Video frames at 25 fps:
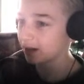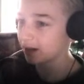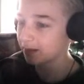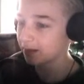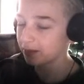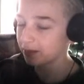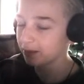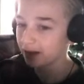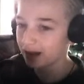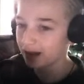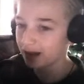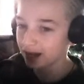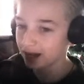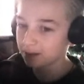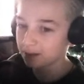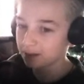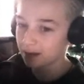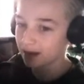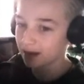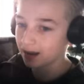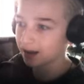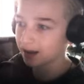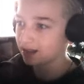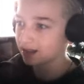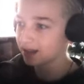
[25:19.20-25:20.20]

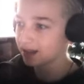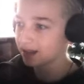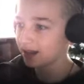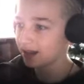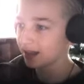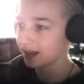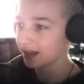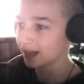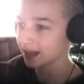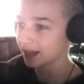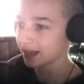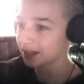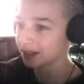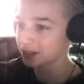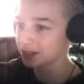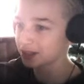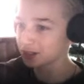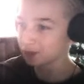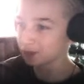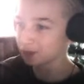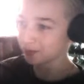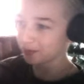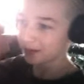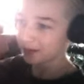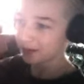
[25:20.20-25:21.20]
and like we used to,
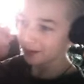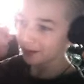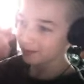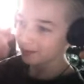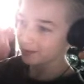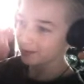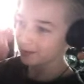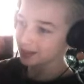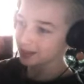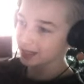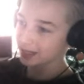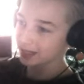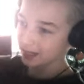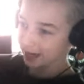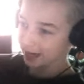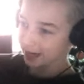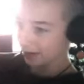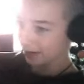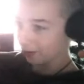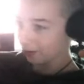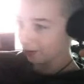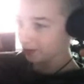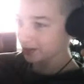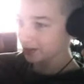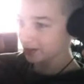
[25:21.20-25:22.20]
I remember, hide
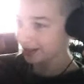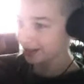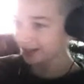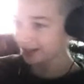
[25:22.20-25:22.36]
behind it